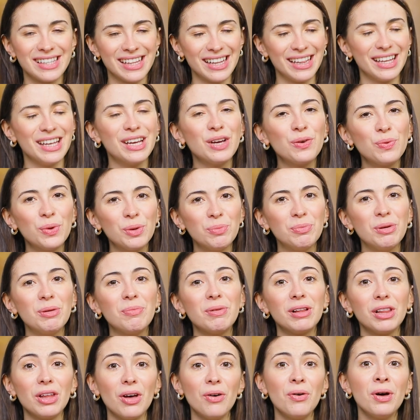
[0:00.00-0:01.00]
The link will be
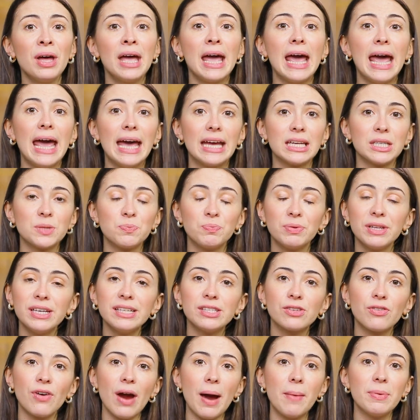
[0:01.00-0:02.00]
below and
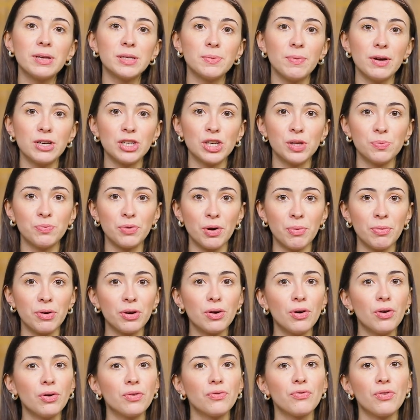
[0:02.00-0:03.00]
please grab a special
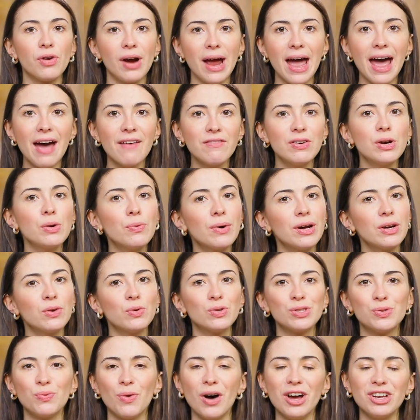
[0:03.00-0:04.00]
promo code for everyone
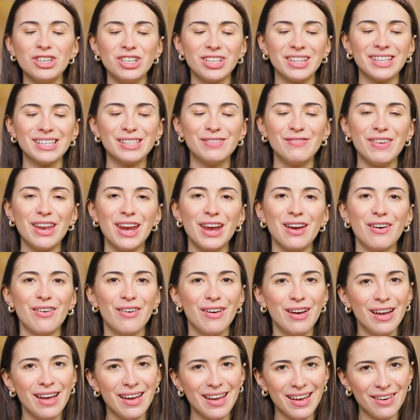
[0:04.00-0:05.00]
who's watching this
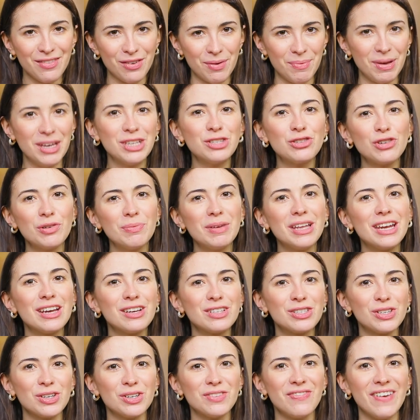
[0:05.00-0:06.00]
video. From
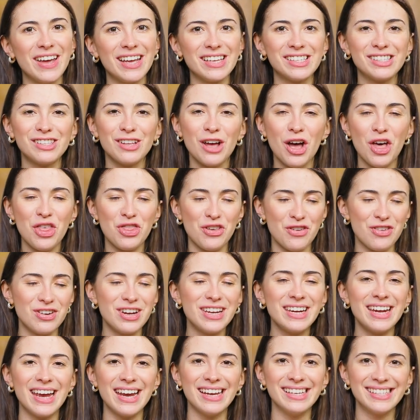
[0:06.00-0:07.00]
intermediate to advanced,
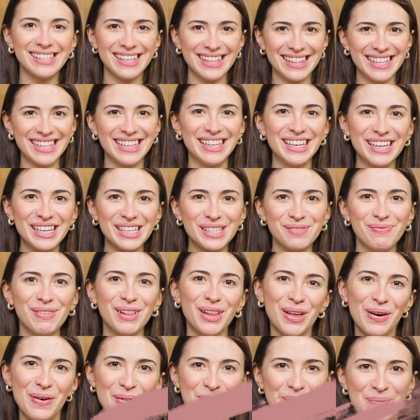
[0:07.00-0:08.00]
30 days, the link is
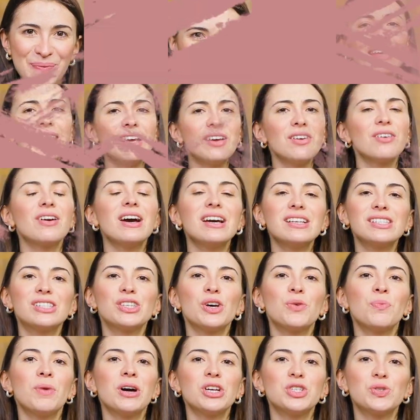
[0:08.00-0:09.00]
below. Thank you guys
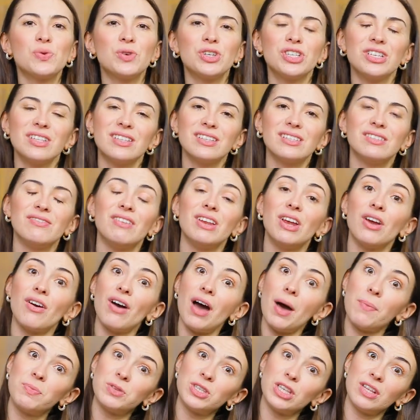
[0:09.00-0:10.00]
so much for watching this video
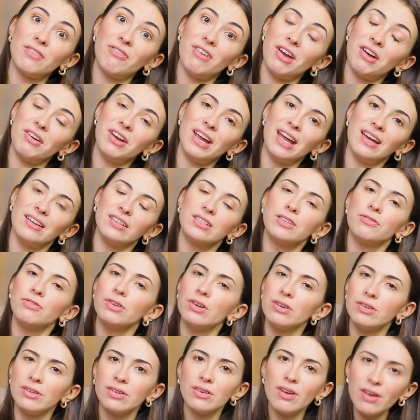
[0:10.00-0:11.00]
up to the very end. If
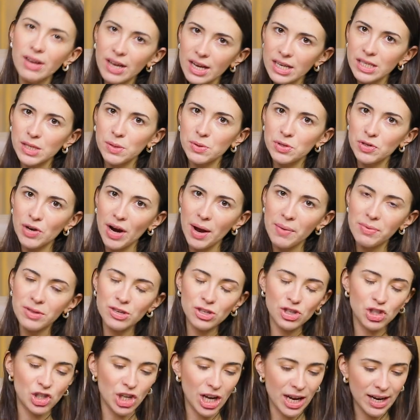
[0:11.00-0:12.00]
you're not yet subscribed
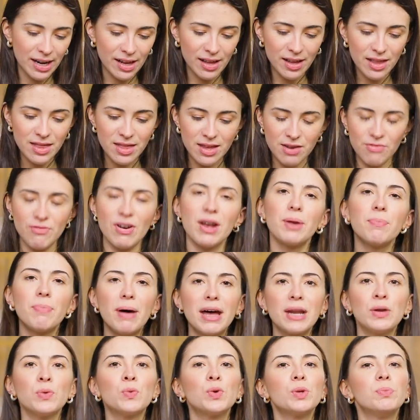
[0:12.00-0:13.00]
to this channel, the red
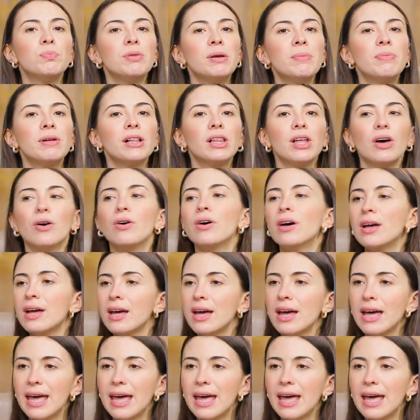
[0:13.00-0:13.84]
button would be below.